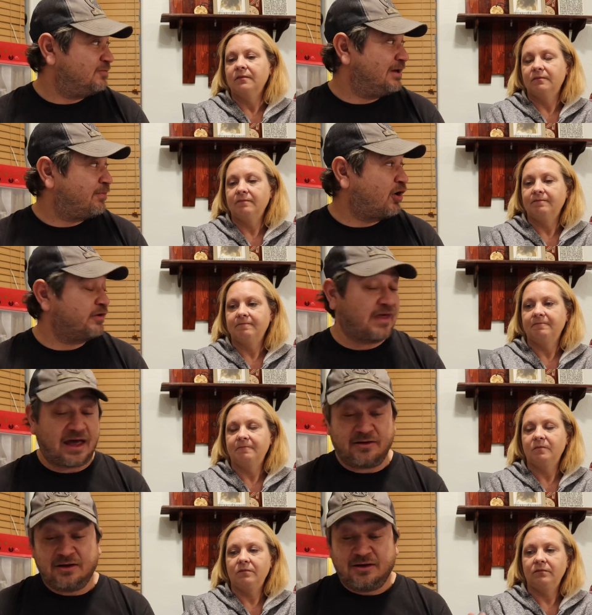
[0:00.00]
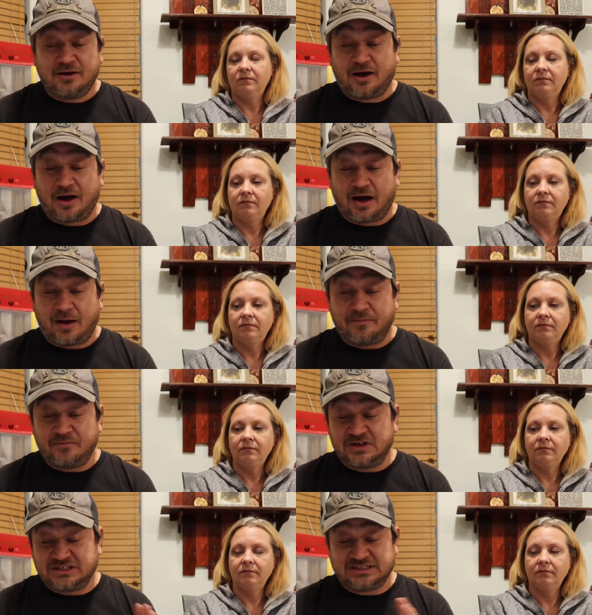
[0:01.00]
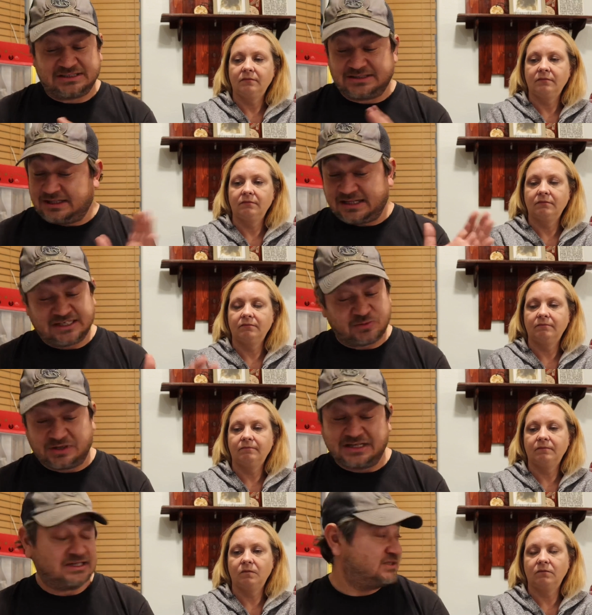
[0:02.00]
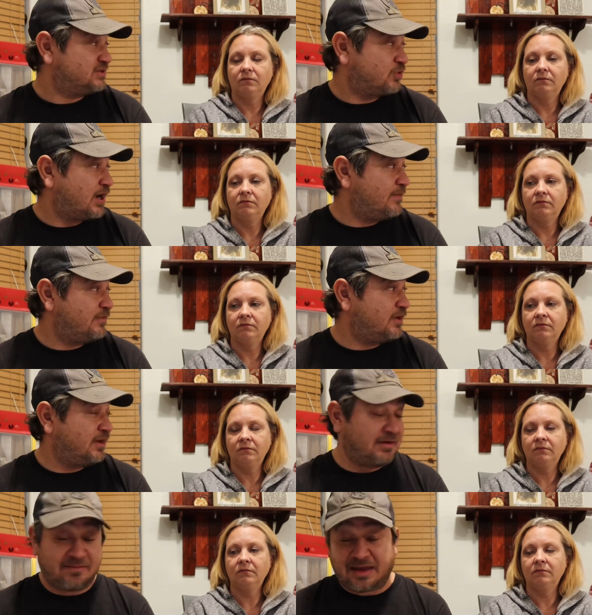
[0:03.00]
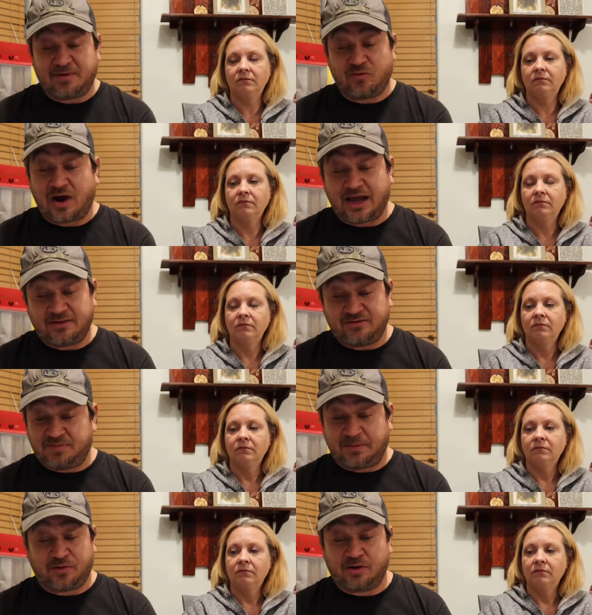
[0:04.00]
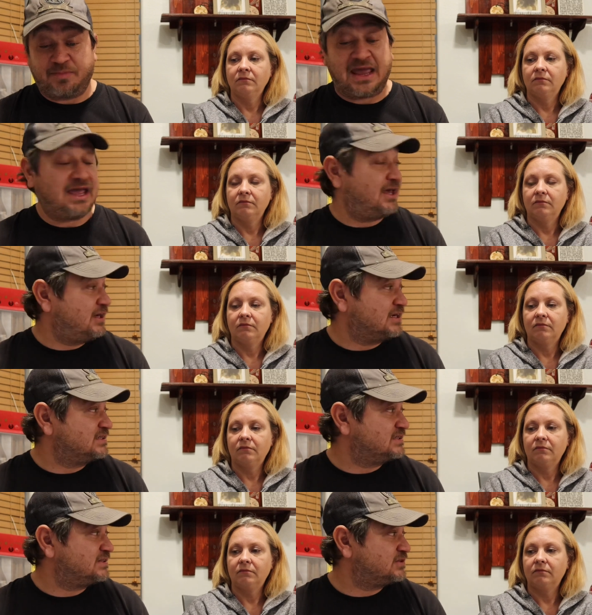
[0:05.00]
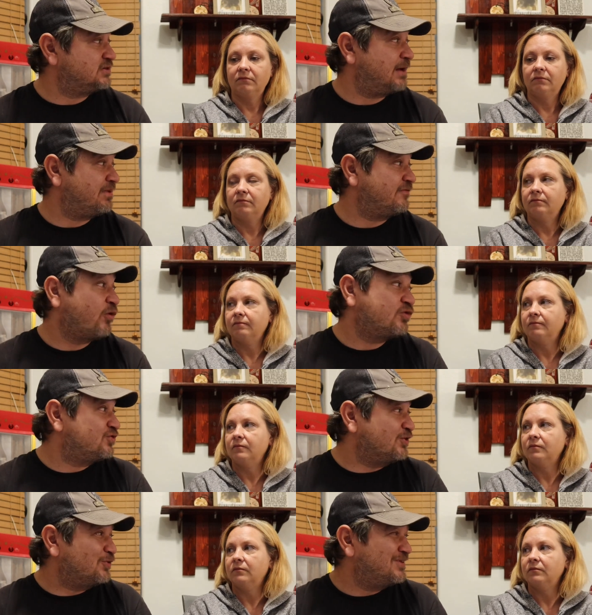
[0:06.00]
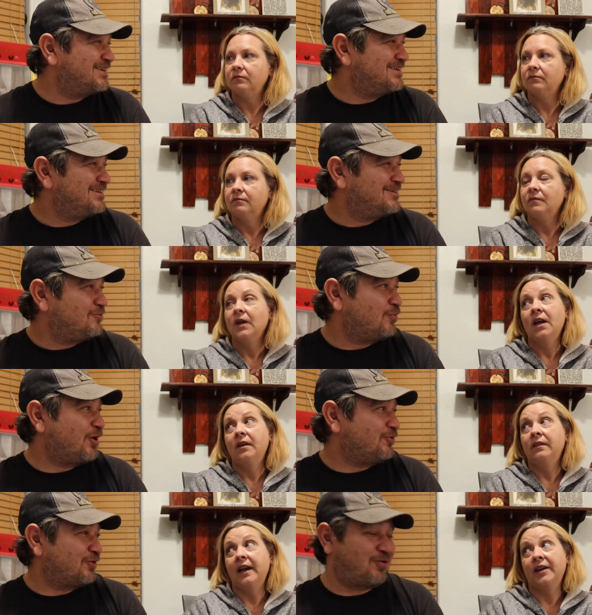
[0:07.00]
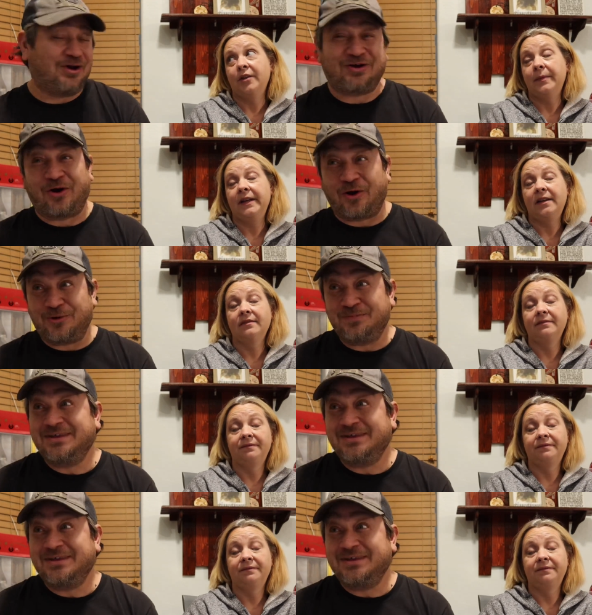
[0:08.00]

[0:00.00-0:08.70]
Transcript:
Speaker 1: be a part of that, um, which it is what it is, right? Mm -hmm. And that may be why people aren't paying because they're not being forced to. Where the that credit card,